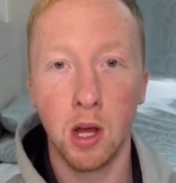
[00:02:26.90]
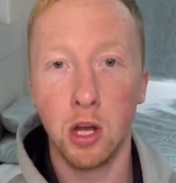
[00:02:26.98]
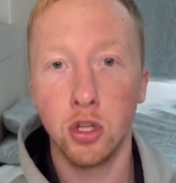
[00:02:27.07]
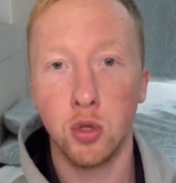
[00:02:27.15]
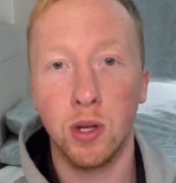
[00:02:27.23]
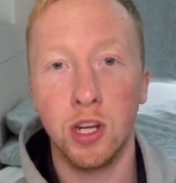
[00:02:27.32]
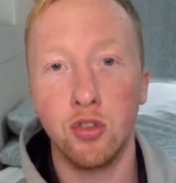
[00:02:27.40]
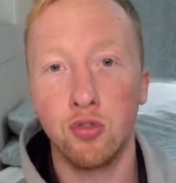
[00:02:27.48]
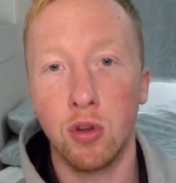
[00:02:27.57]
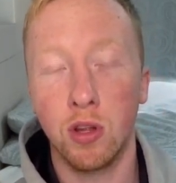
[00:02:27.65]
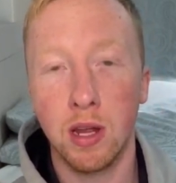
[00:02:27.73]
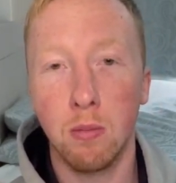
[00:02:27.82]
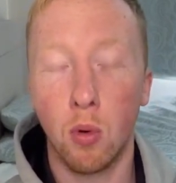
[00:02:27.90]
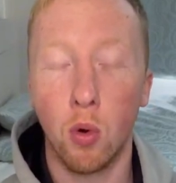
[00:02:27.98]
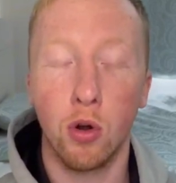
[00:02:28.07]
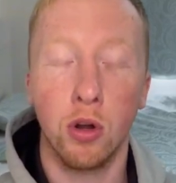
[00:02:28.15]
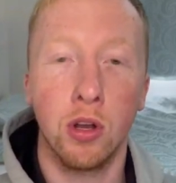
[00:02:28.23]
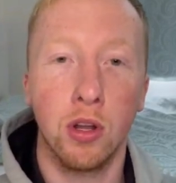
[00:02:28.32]
So it is really
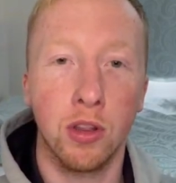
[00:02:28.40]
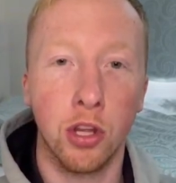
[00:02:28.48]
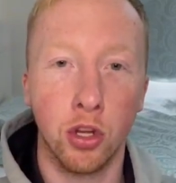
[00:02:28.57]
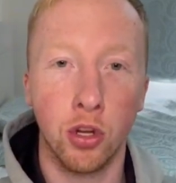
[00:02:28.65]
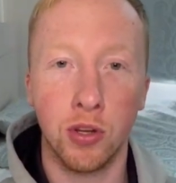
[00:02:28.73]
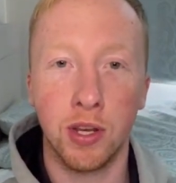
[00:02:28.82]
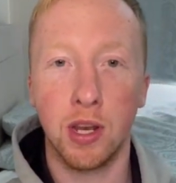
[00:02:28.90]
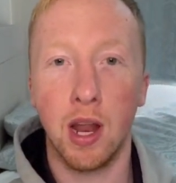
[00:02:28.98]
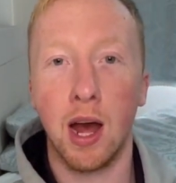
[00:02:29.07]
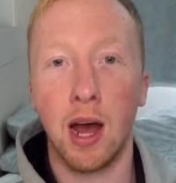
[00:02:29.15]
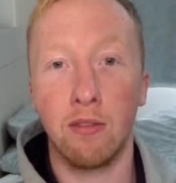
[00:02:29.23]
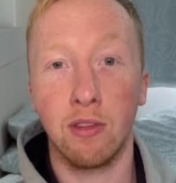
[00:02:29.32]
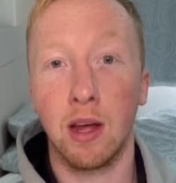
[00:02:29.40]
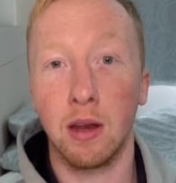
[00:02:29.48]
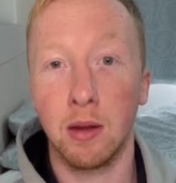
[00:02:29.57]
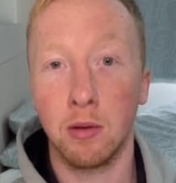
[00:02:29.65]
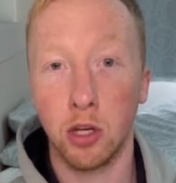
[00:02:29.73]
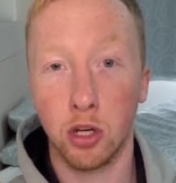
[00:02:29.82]
important that you have that
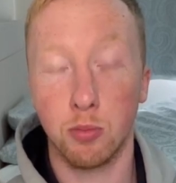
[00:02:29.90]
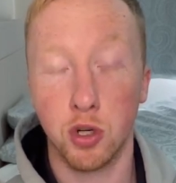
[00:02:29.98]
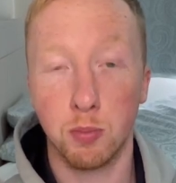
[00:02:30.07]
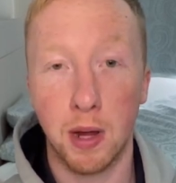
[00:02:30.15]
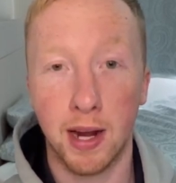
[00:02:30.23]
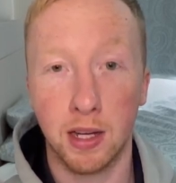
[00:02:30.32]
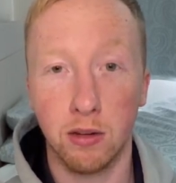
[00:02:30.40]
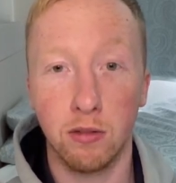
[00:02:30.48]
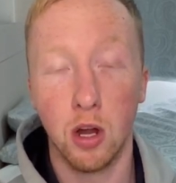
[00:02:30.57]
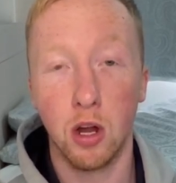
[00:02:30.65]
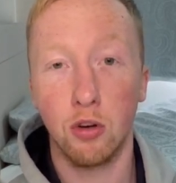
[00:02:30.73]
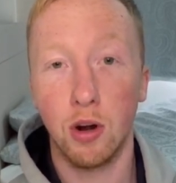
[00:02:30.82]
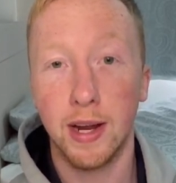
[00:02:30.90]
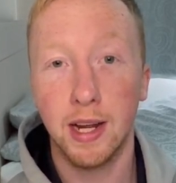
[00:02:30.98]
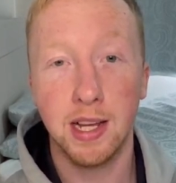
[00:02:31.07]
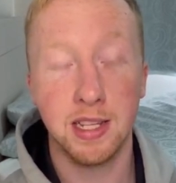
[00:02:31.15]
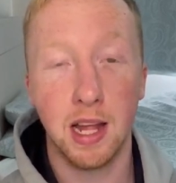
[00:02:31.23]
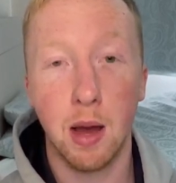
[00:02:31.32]
in your perspective. Right,
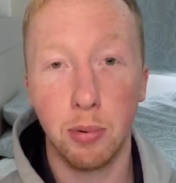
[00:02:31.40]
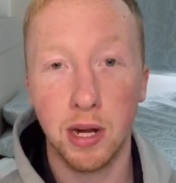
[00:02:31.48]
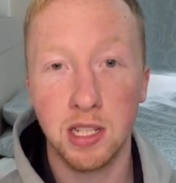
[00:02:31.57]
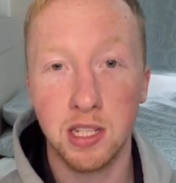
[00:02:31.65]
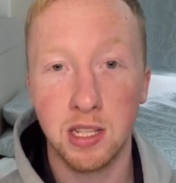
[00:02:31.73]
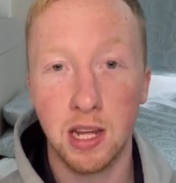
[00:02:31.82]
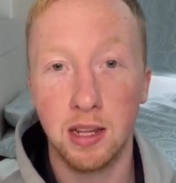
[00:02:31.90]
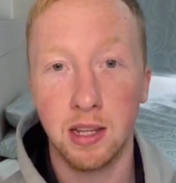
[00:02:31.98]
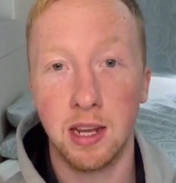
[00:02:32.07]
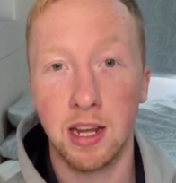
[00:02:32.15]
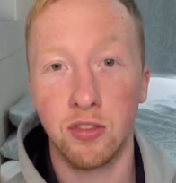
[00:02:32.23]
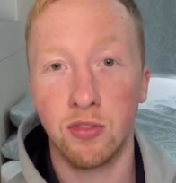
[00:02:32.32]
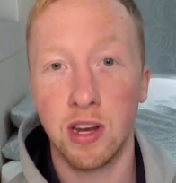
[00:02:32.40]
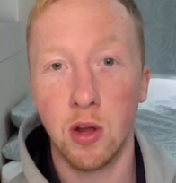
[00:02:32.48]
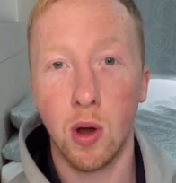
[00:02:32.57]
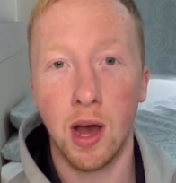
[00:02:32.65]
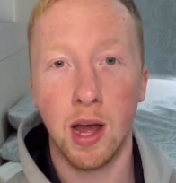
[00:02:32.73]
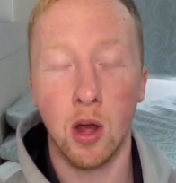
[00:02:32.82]
guys, and that brings us to the end of today's
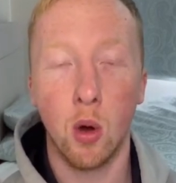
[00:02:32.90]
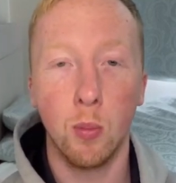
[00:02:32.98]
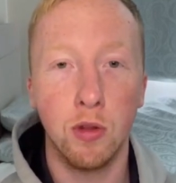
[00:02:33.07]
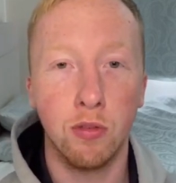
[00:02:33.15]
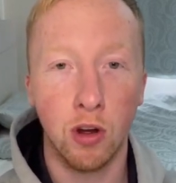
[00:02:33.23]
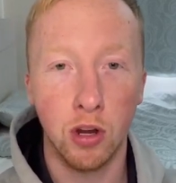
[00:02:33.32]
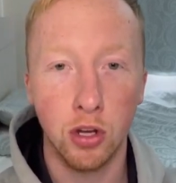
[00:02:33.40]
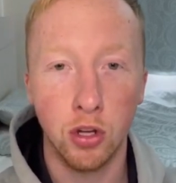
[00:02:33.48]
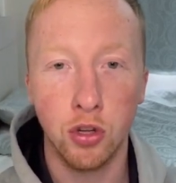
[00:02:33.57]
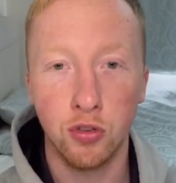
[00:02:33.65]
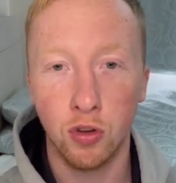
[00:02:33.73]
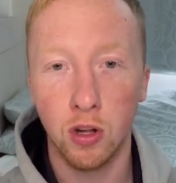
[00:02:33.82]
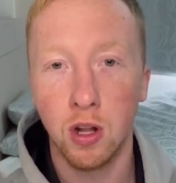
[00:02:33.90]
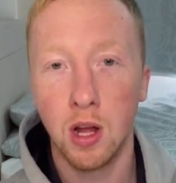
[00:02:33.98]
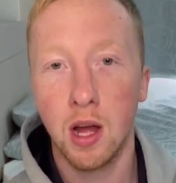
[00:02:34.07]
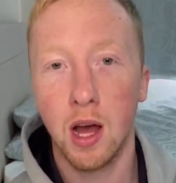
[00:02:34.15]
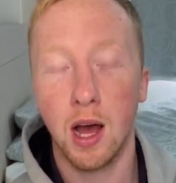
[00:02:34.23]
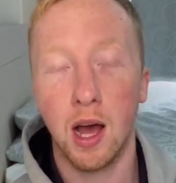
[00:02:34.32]
video. I hope you found it useful.
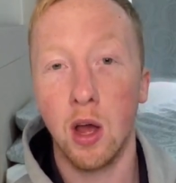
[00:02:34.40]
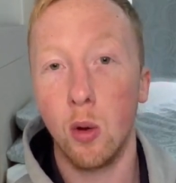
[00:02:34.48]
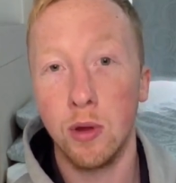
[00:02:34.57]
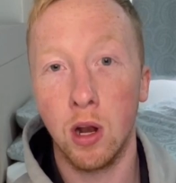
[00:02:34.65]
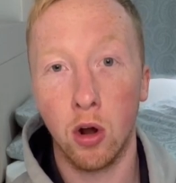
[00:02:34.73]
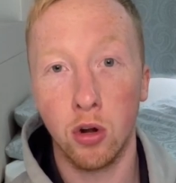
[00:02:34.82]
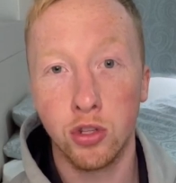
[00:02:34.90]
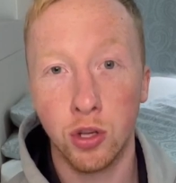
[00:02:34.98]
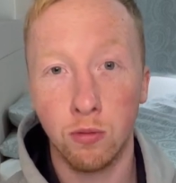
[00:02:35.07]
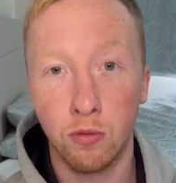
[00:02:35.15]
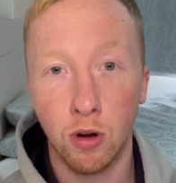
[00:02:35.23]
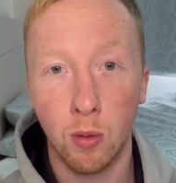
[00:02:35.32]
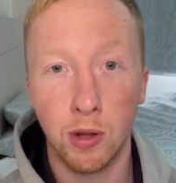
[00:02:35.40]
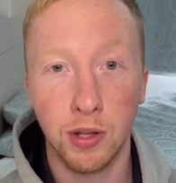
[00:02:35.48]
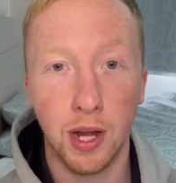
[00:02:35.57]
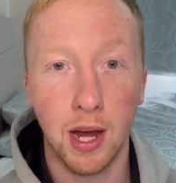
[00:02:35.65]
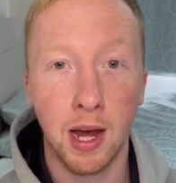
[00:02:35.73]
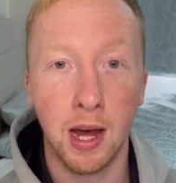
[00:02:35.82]
I hope you learned something from it.
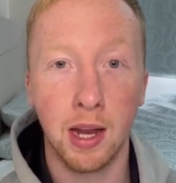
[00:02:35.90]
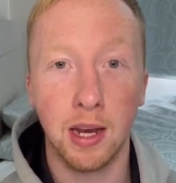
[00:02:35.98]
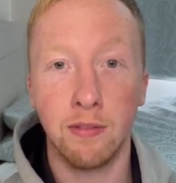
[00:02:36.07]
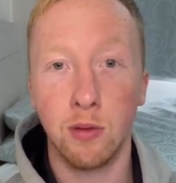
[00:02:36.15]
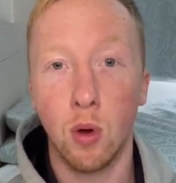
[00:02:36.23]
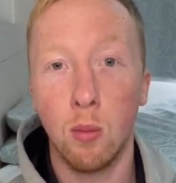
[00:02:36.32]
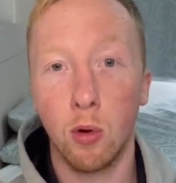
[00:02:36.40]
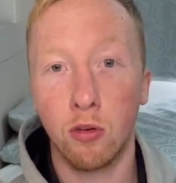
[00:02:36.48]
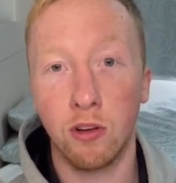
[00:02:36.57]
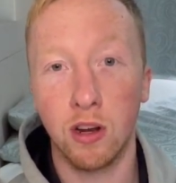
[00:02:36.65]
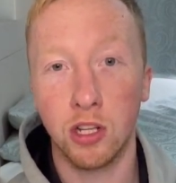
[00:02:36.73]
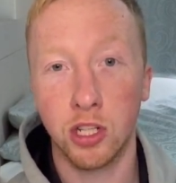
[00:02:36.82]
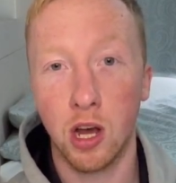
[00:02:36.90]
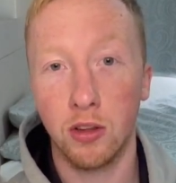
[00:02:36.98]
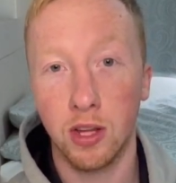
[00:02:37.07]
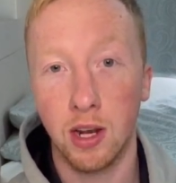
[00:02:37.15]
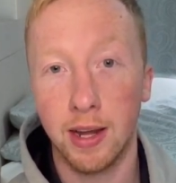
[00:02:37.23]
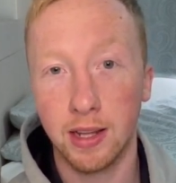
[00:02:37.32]
And if you want more fitness
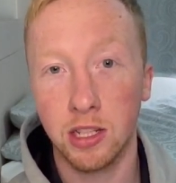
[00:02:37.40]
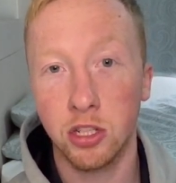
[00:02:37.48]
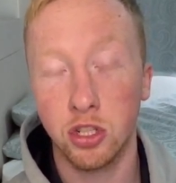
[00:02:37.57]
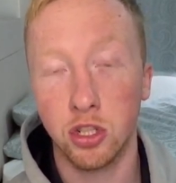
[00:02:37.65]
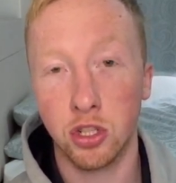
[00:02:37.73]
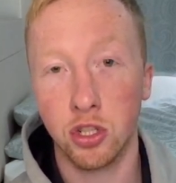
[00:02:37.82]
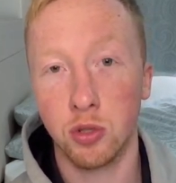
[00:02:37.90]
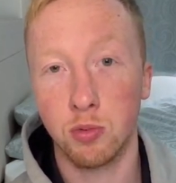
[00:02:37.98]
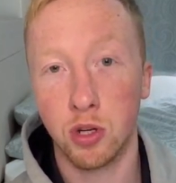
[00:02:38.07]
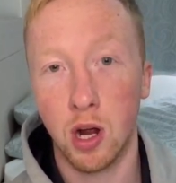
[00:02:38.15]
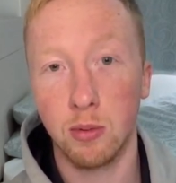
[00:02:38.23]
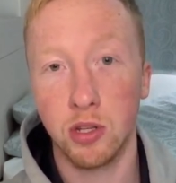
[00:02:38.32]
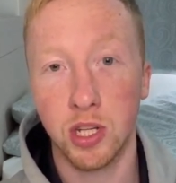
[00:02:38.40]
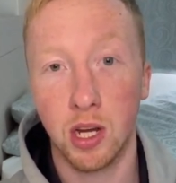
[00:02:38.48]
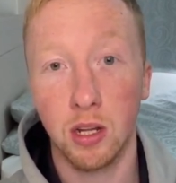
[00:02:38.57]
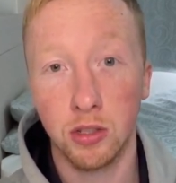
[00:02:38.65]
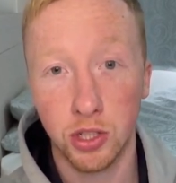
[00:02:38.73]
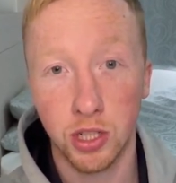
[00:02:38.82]
content like this, just subscribe to the
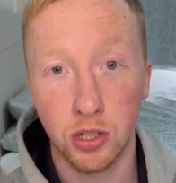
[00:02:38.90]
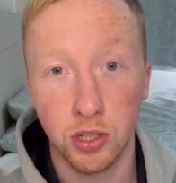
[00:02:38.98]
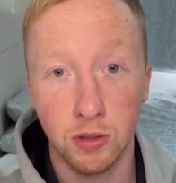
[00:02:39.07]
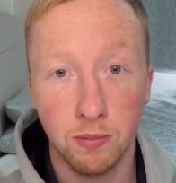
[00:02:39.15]
channel. Cheers.